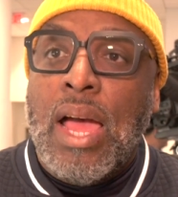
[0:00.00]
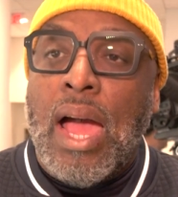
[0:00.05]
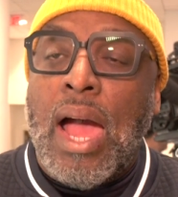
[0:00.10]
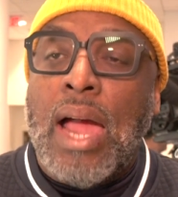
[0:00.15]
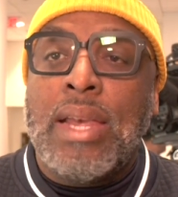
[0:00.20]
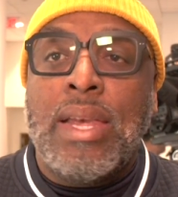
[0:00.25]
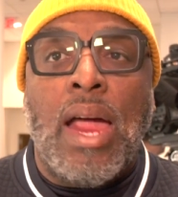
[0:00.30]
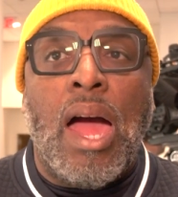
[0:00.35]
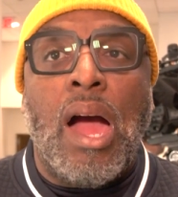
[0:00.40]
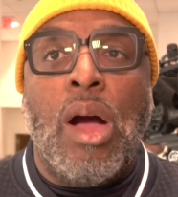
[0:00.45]

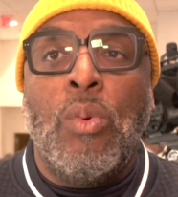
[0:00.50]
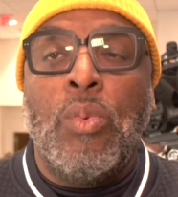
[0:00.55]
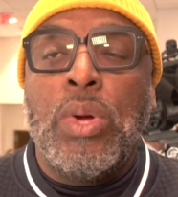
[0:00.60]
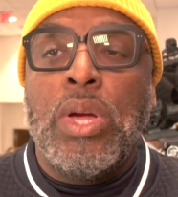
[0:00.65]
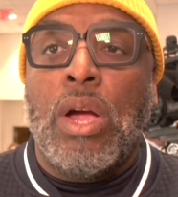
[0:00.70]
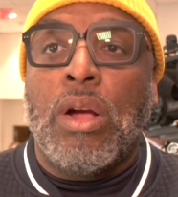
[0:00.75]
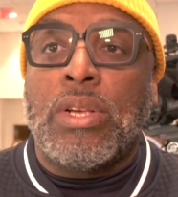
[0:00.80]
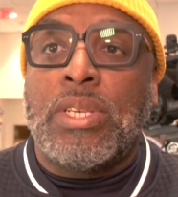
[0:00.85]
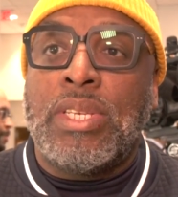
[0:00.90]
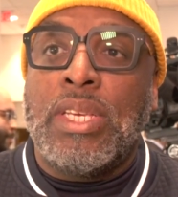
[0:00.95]
And now
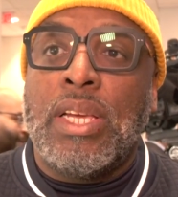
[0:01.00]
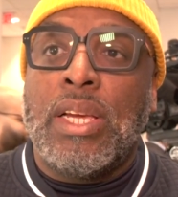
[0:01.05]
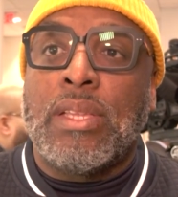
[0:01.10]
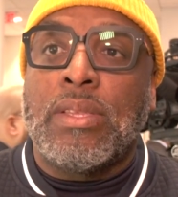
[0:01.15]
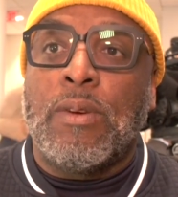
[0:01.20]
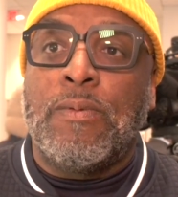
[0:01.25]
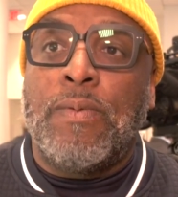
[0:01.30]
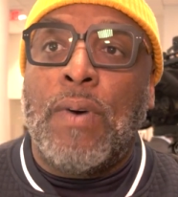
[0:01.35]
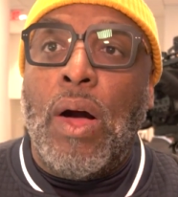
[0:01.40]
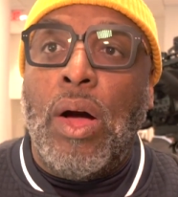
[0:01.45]
we are seeing
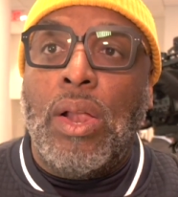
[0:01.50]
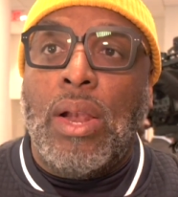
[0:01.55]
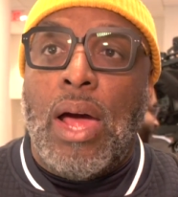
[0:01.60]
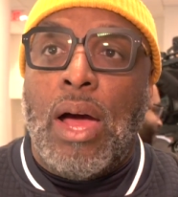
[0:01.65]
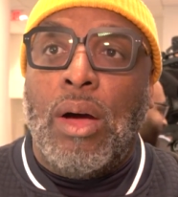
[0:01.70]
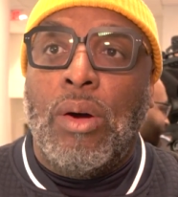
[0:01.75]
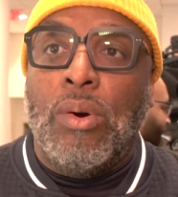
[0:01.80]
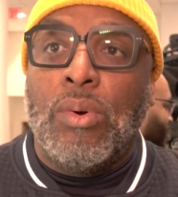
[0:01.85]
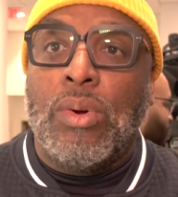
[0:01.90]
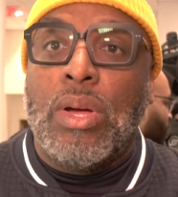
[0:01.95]
the
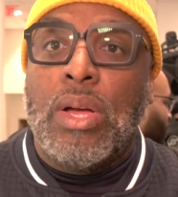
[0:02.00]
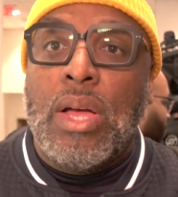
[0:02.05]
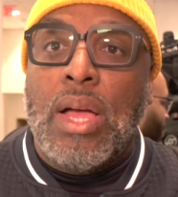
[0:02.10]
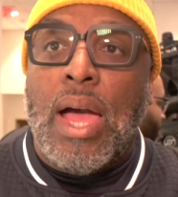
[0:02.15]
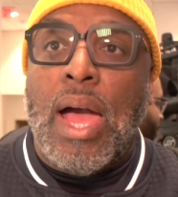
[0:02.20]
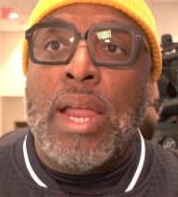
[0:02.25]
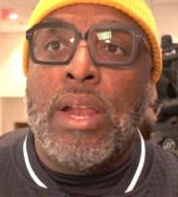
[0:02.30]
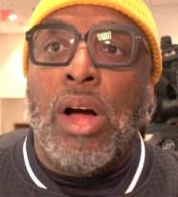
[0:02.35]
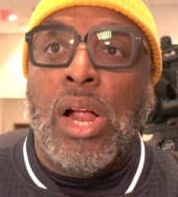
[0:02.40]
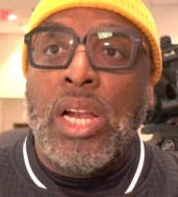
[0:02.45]
fallout,
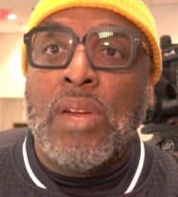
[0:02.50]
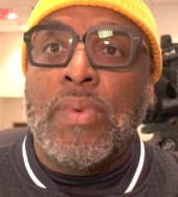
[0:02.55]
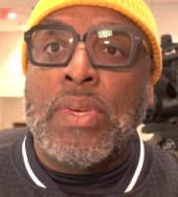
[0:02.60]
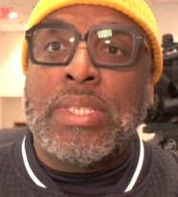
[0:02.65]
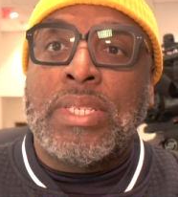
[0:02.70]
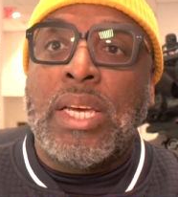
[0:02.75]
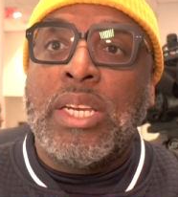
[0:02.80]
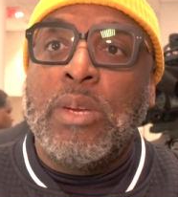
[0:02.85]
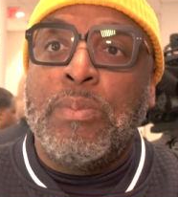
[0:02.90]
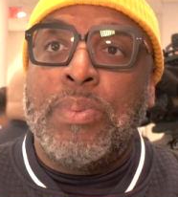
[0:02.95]
and all of a
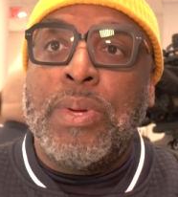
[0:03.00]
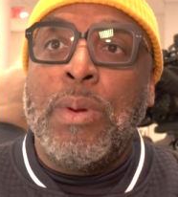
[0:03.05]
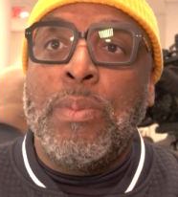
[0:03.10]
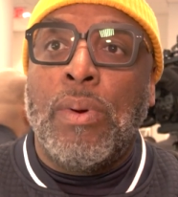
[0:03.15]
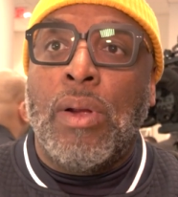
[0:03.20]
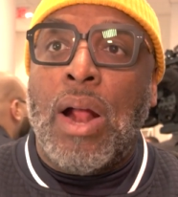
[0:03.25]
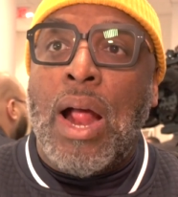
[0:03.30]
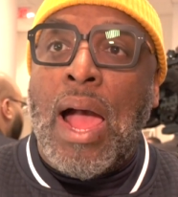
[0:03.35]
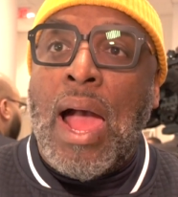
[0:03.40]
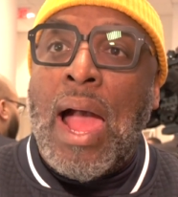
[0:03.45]
sudden people are